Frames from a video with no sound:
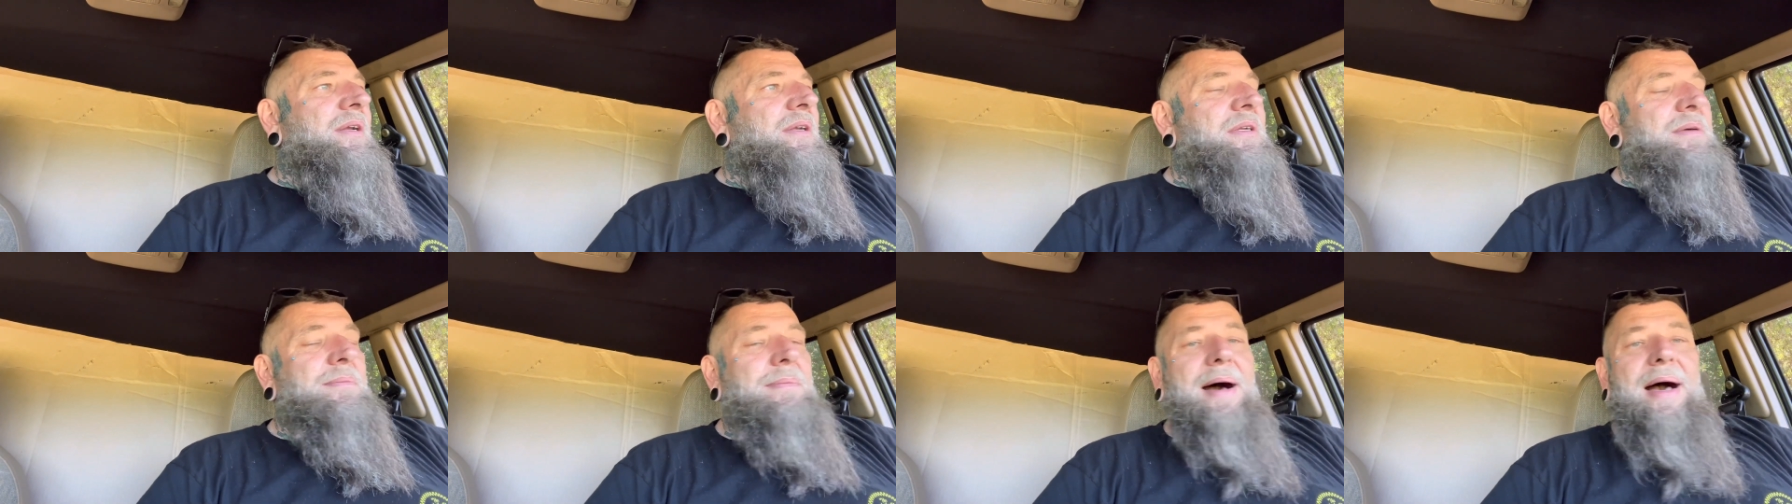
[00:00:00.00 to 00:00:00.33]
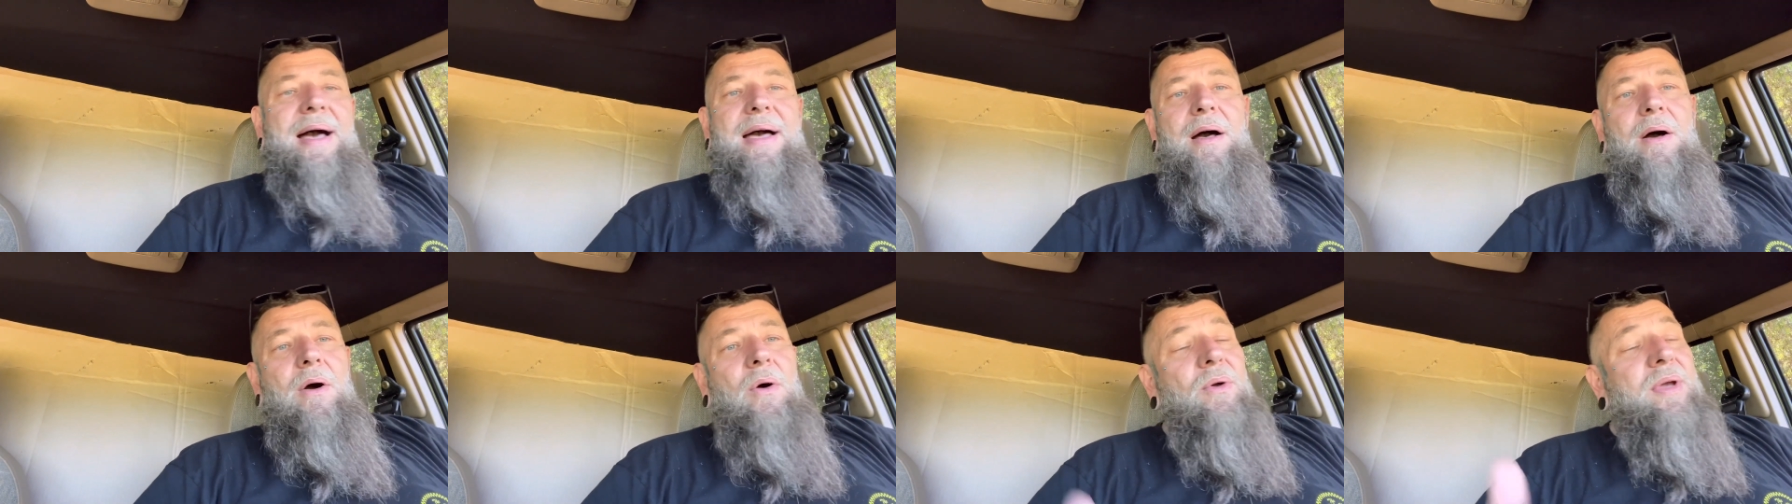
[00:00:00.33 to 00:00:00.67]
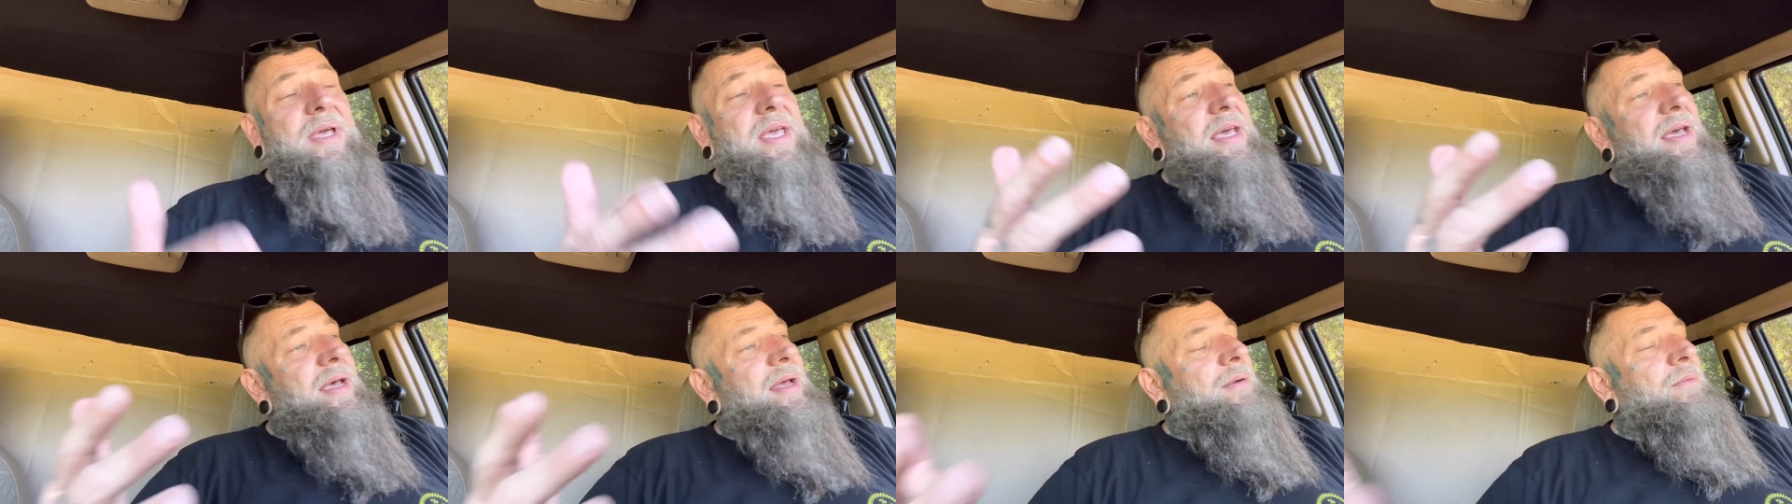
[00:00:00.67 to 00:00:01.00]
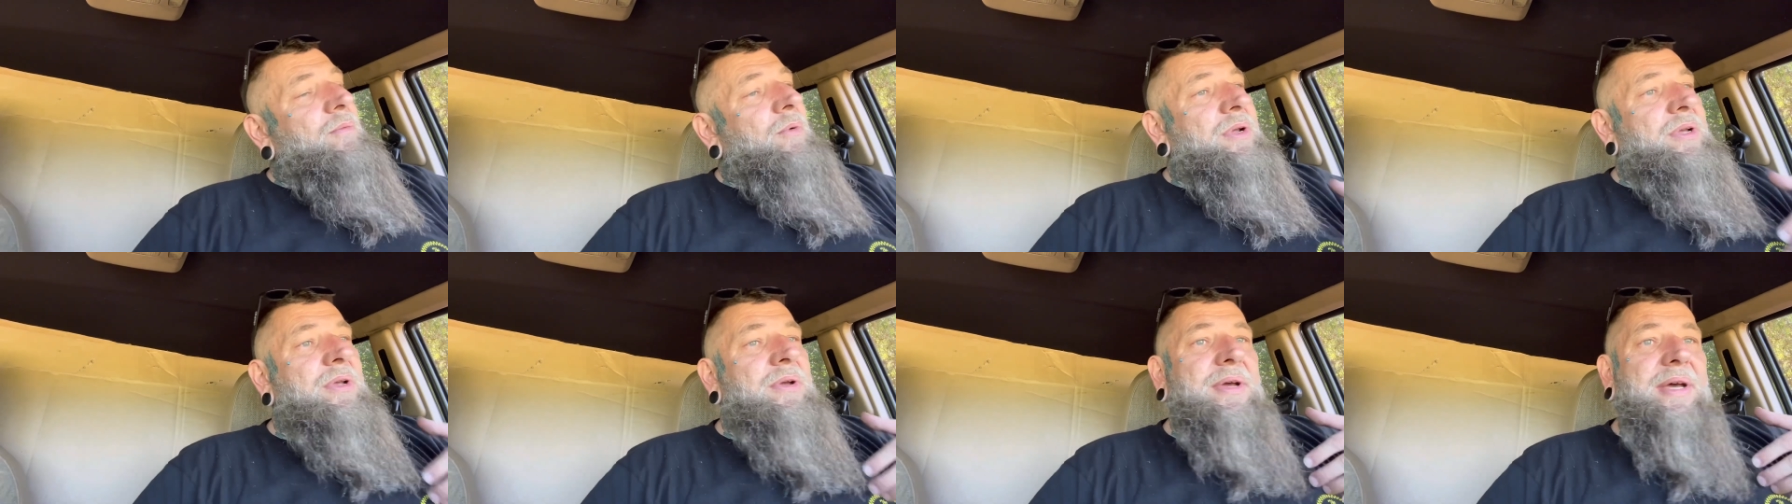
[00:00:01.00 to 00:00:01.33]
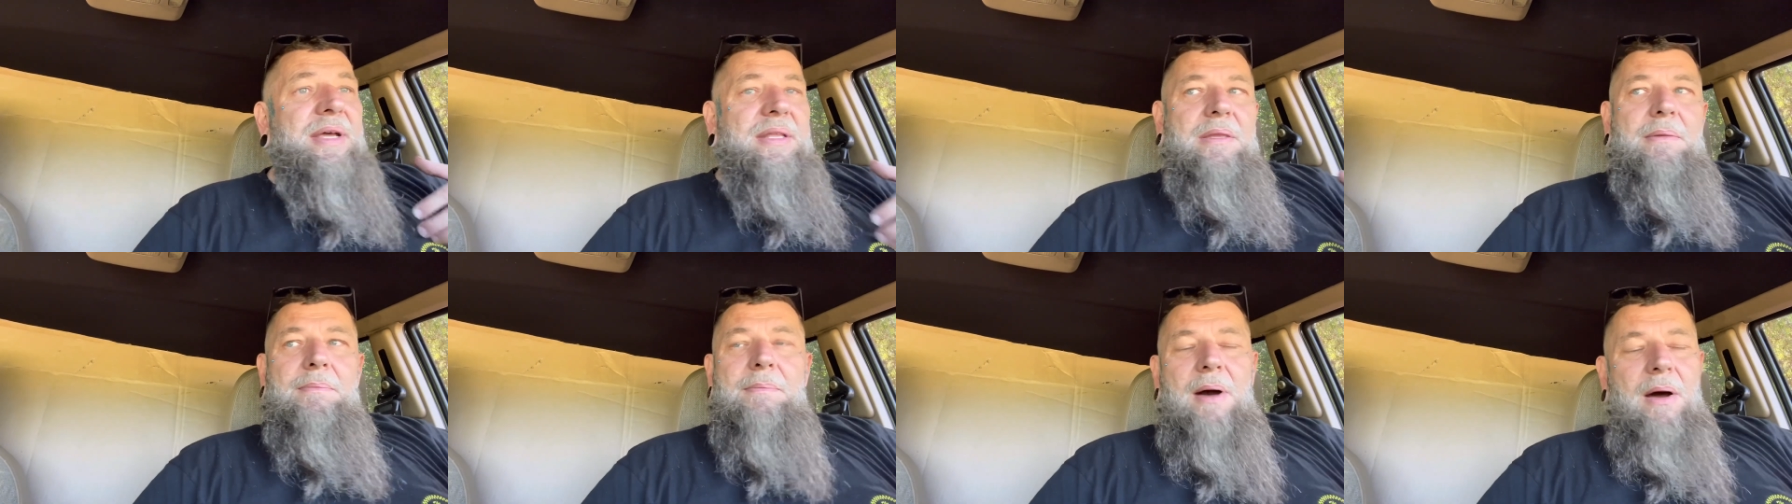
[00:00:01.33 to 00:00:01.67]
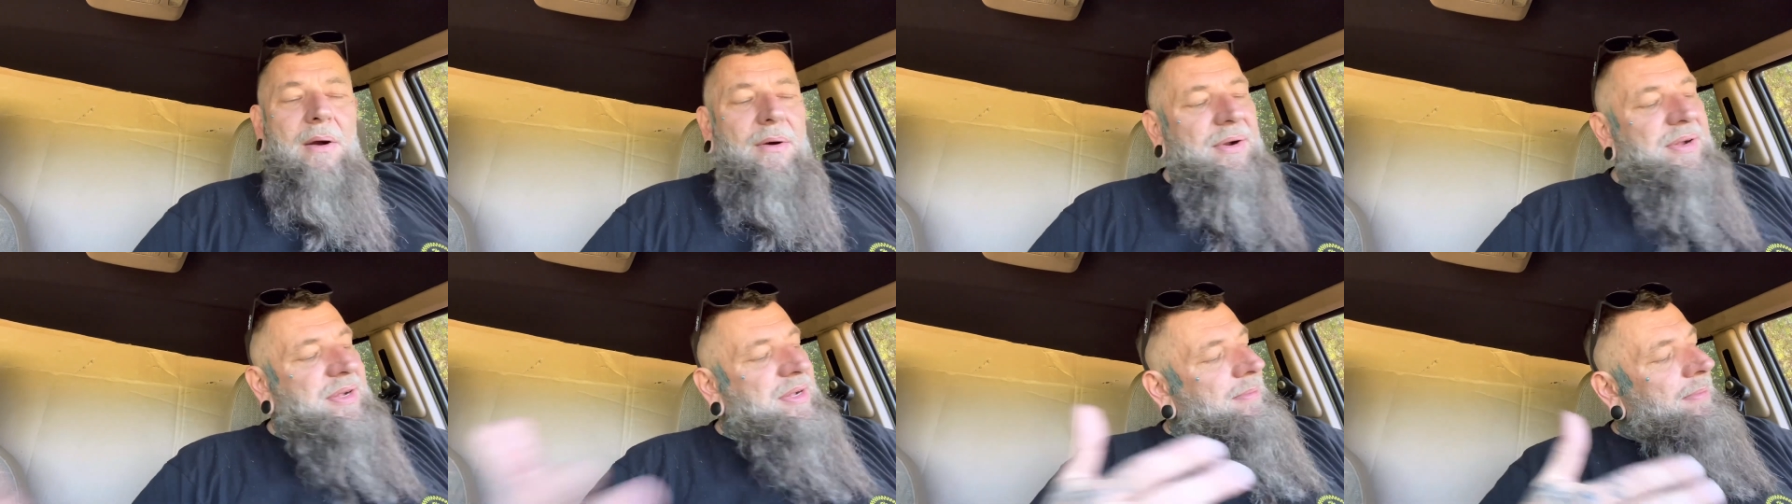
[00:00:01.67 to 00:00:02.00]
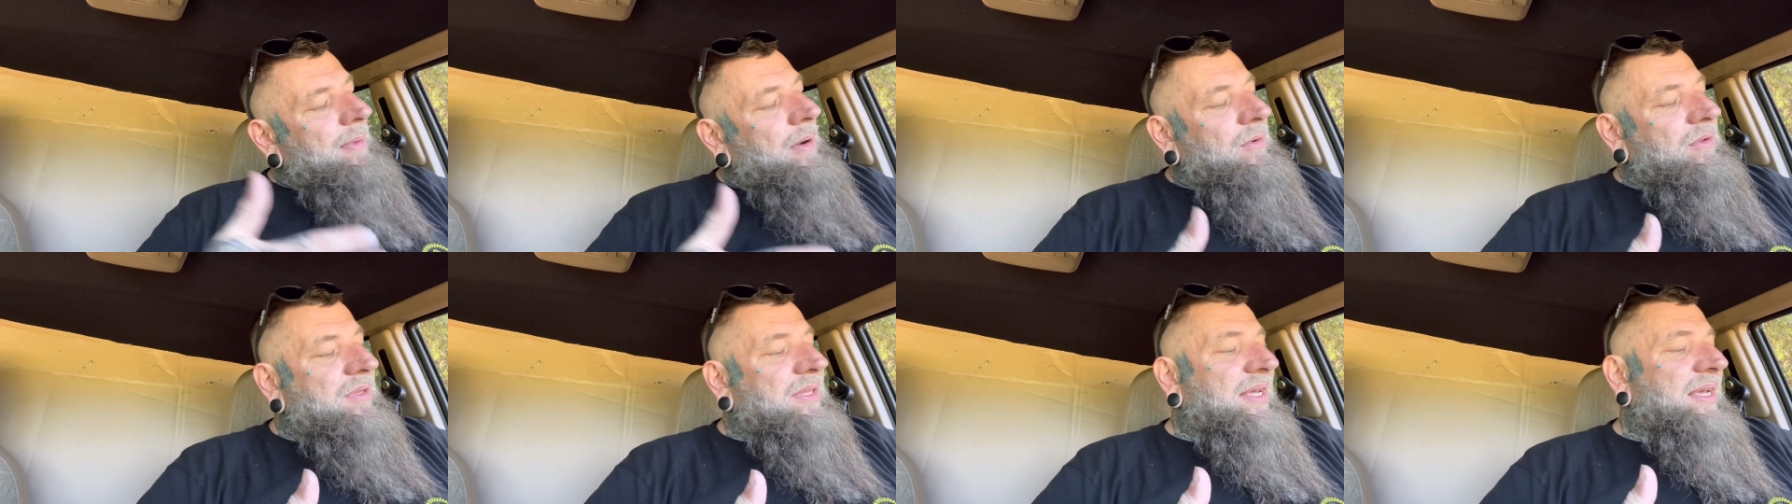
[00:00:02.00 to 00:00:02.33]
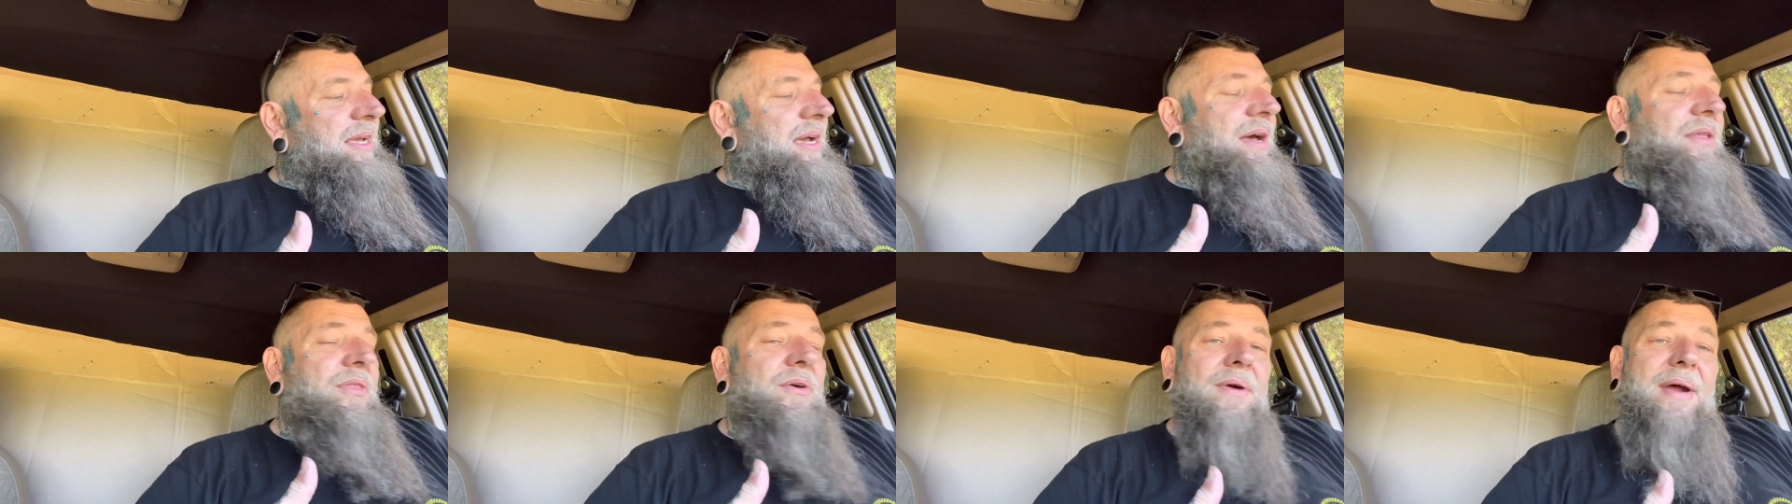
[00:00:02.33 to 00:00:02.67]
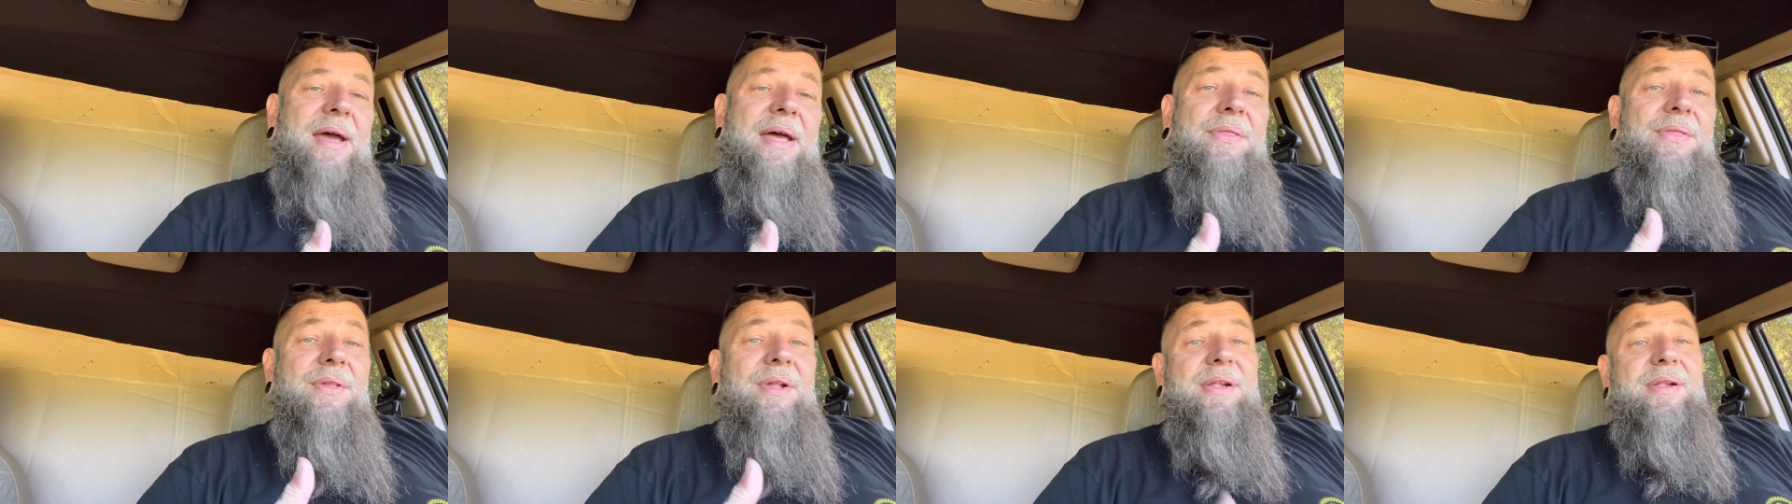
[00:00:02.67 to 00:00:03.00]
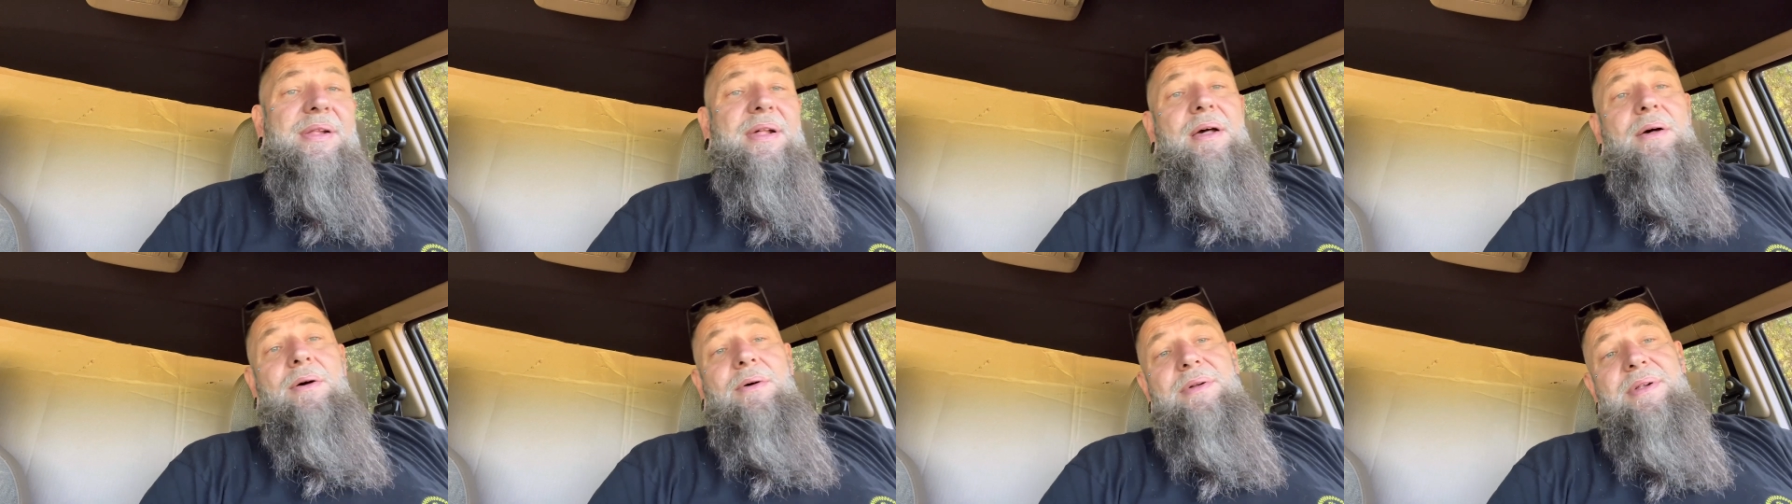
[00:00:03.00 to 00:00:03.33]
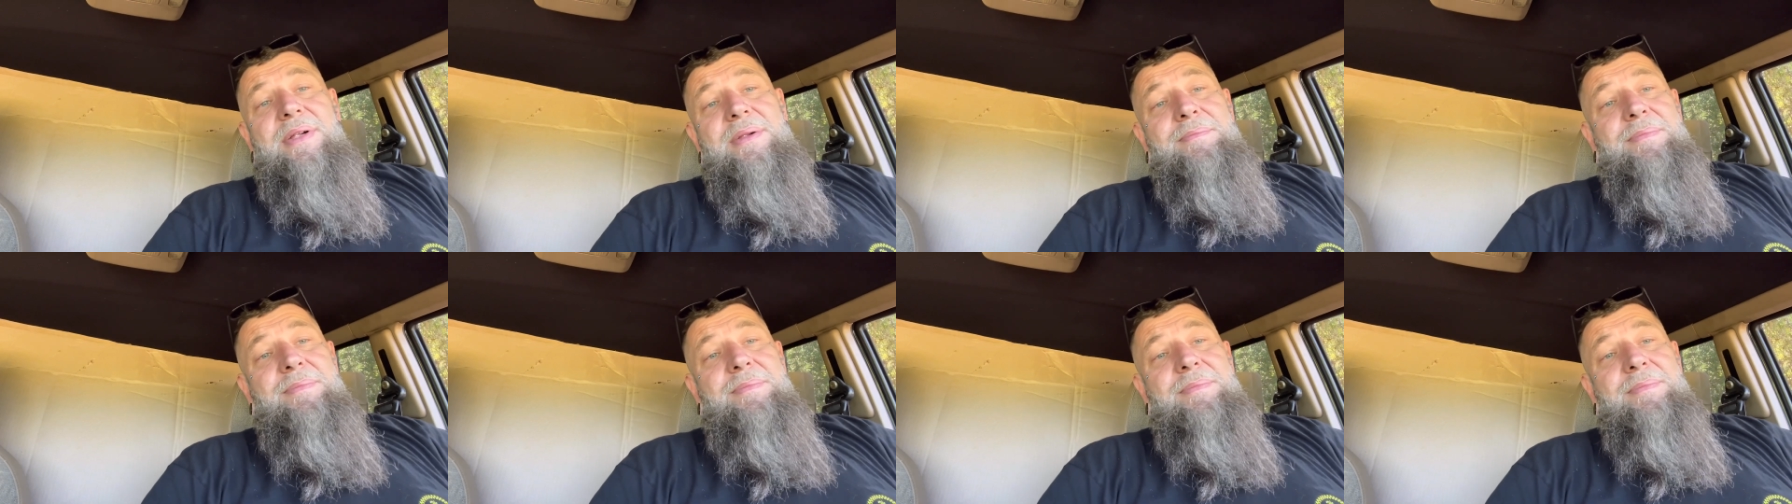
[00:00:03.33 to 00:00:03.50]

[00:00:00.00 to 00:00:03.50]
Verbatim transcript: to buy a whole kit where you get the bars to bolt it together and the cells.